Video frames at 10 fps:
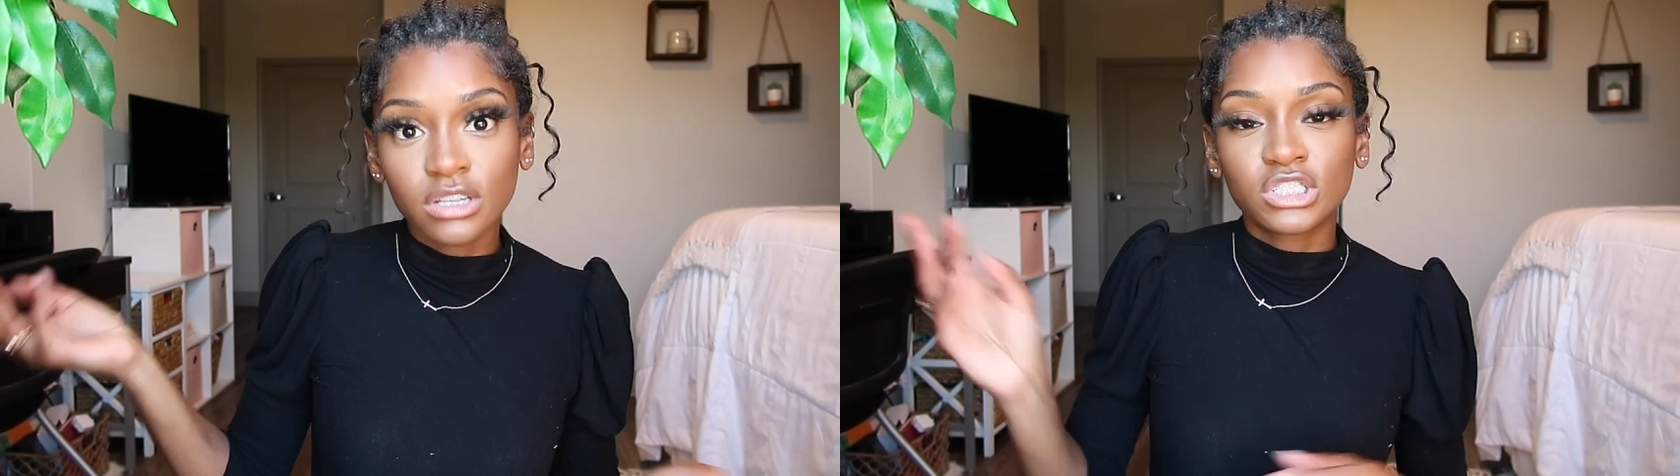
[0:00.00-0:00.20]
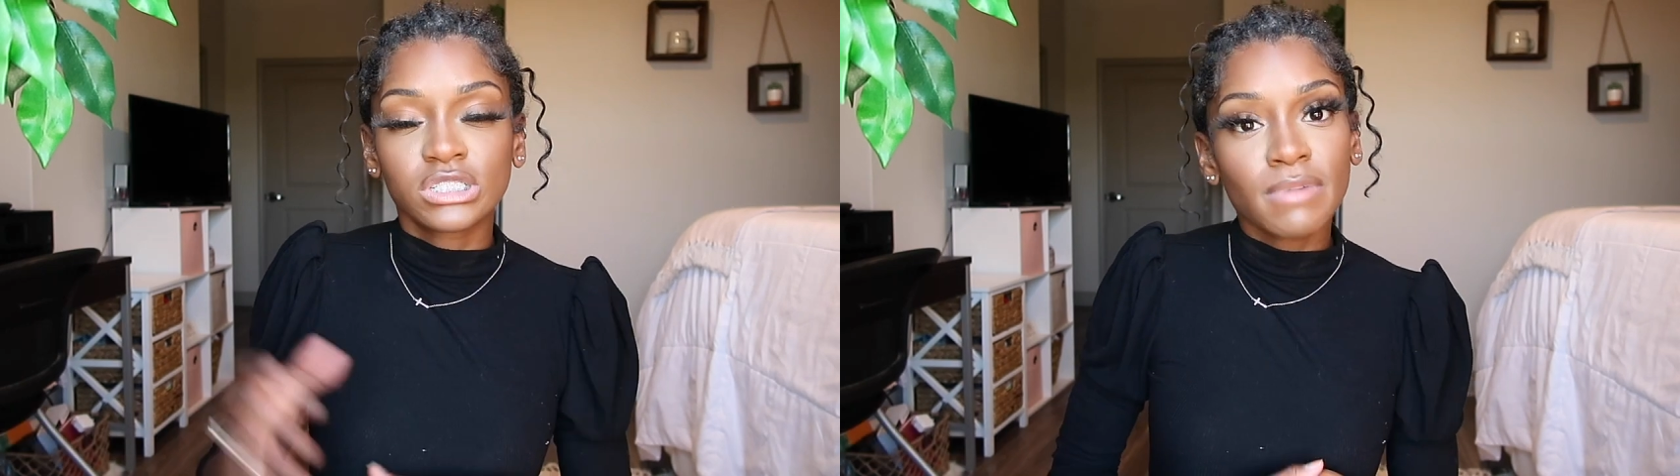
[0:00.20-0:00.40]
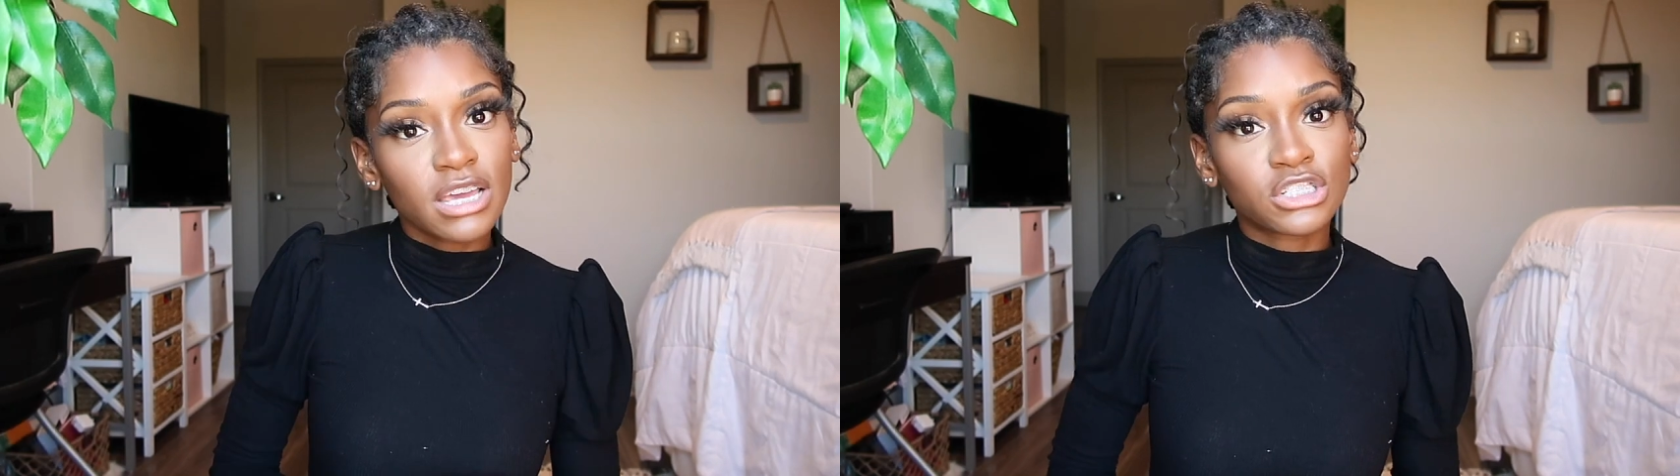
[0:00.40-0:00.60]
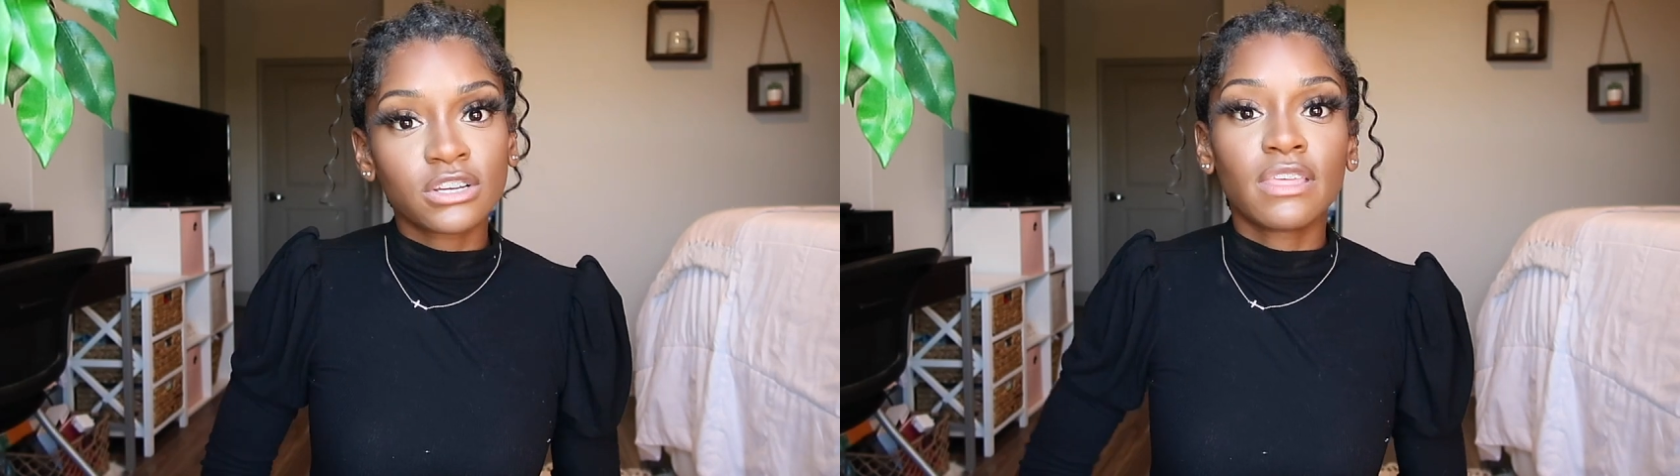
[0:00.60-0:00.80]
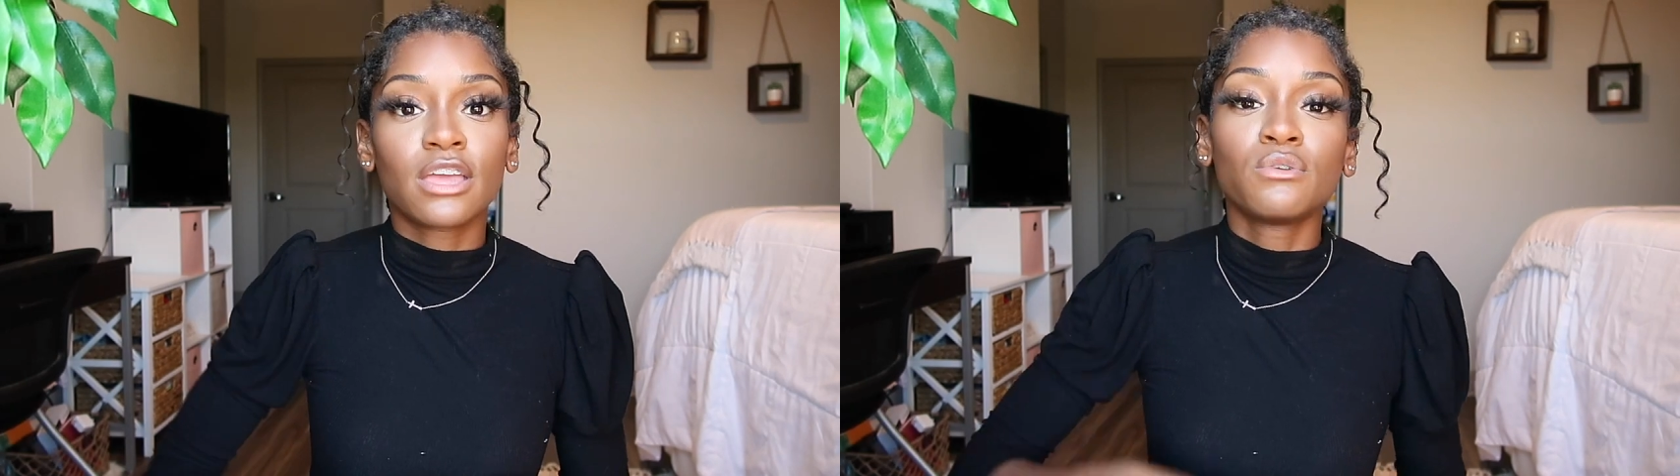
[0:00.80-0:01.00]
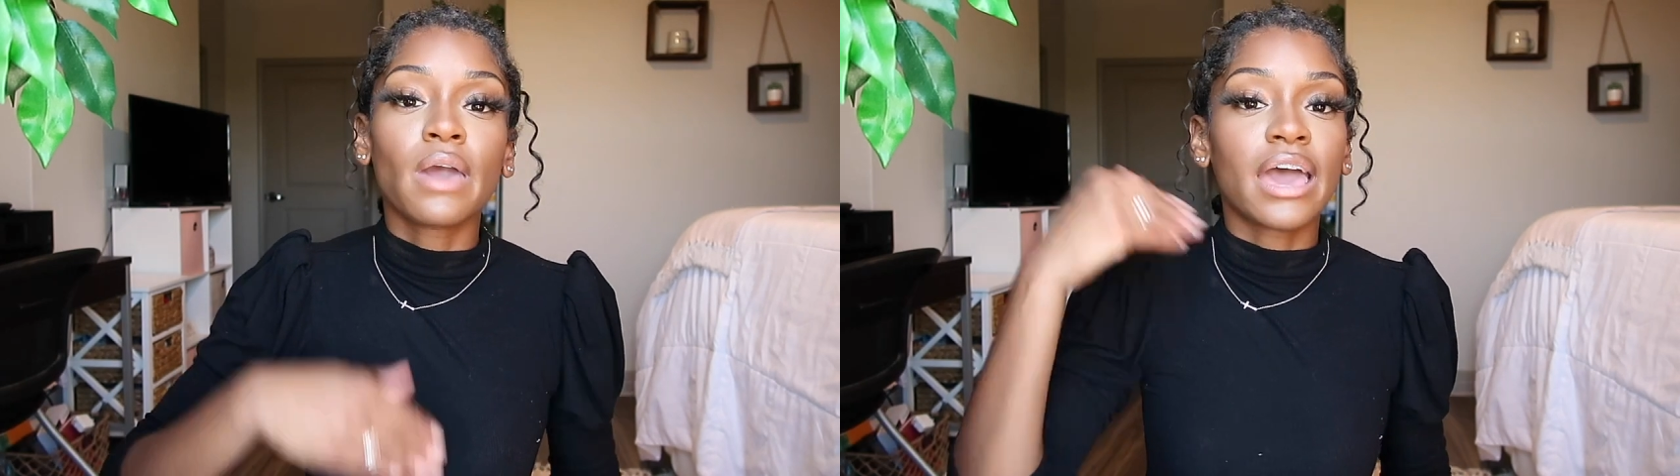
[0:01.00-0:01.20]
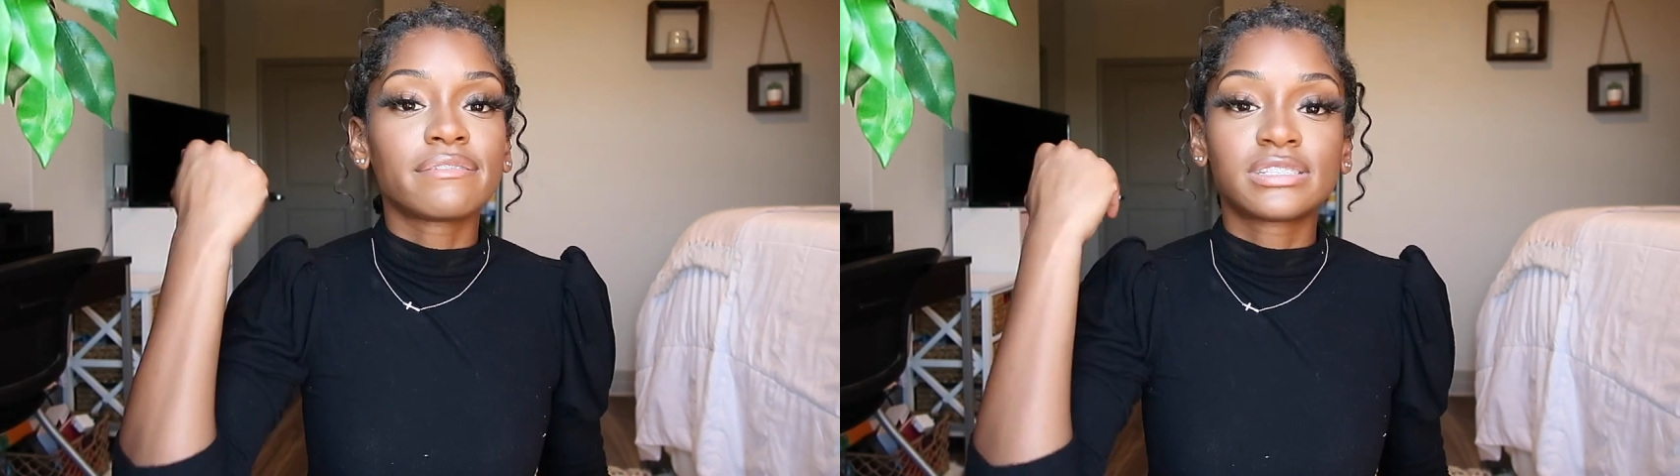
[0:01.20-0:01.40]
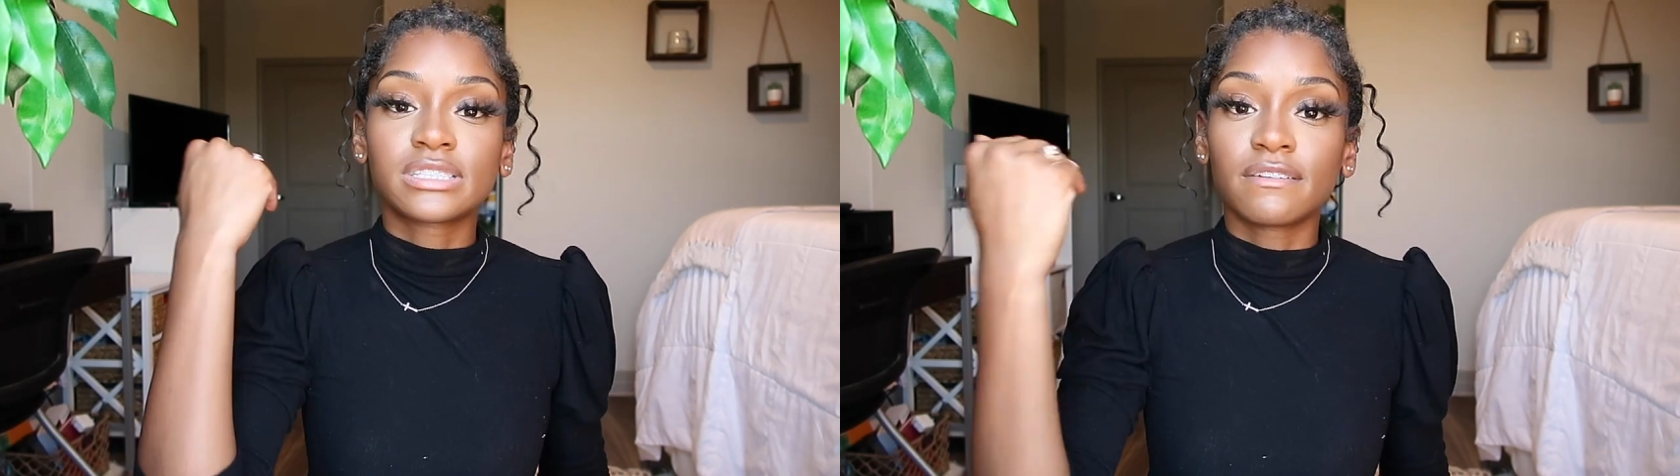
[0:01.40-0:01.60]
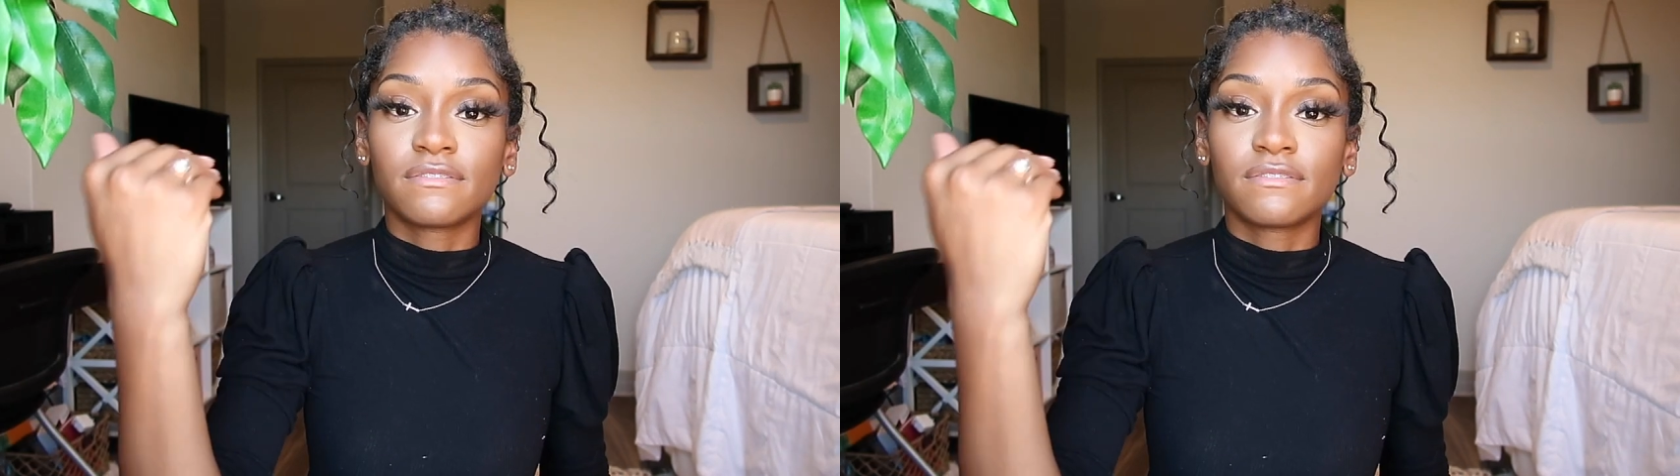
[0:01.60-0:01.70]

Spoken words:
Just make sure that you have stuff